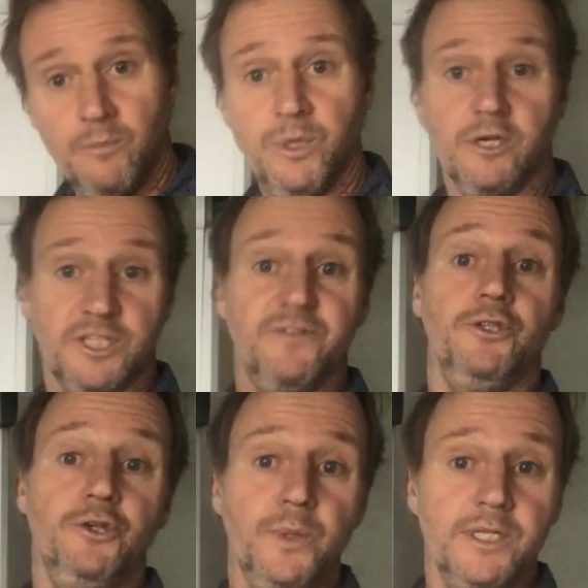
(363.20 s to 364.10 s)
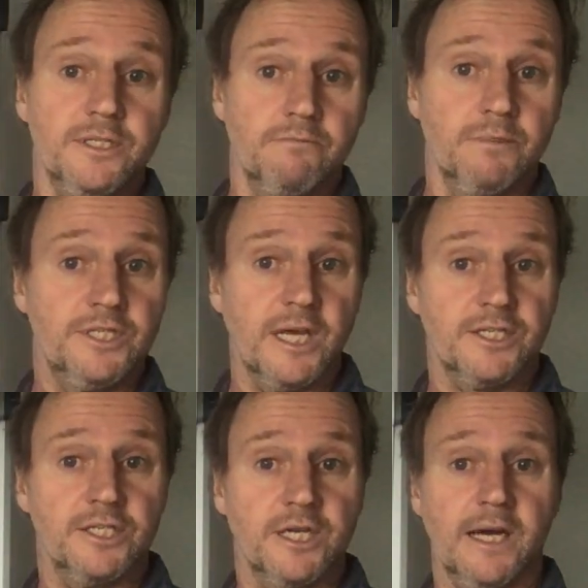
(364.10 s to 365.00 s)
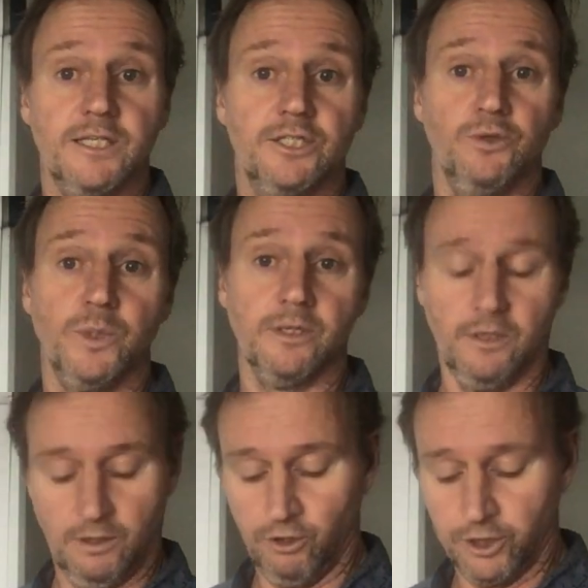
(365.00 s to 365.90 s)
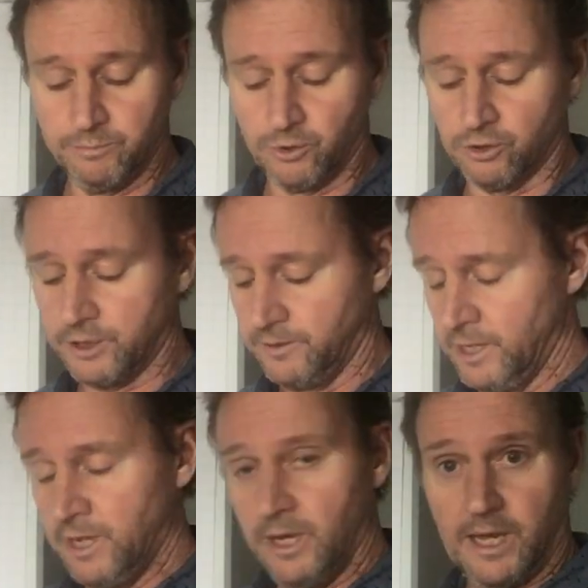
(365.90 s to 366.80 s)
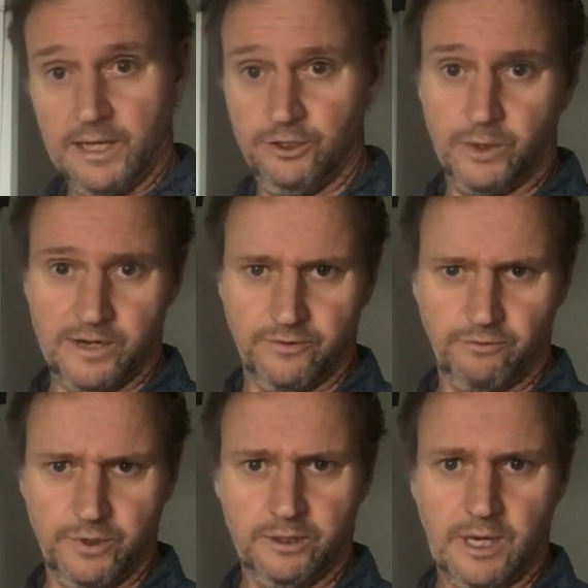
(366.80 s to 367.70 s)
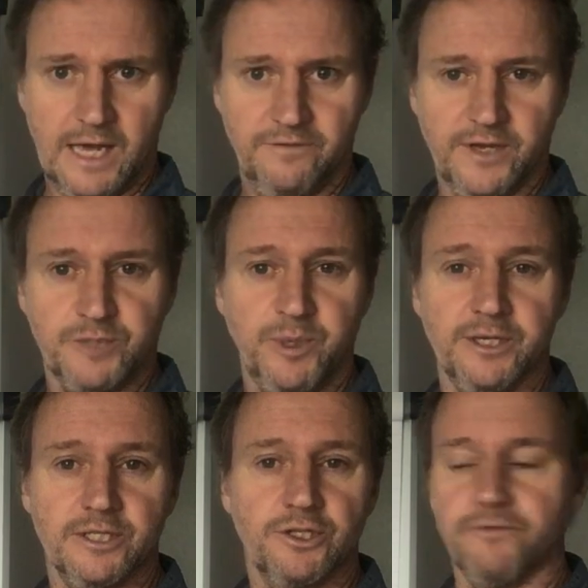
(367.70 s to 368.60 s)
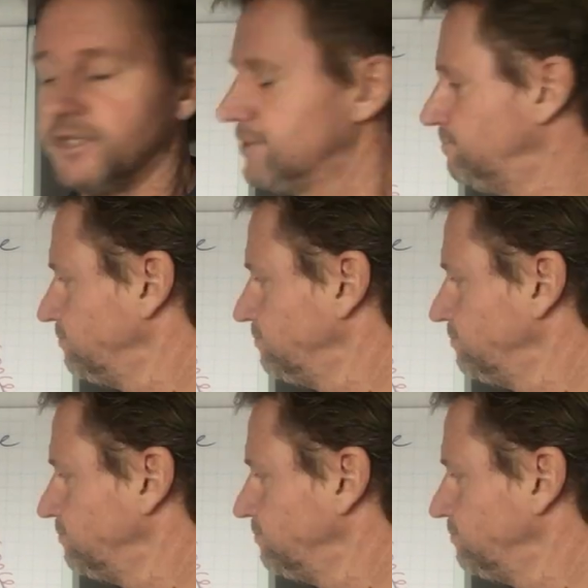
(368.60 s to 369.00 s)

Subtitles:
Because if you do this exercise, you will learn more and you have a real life experience of it.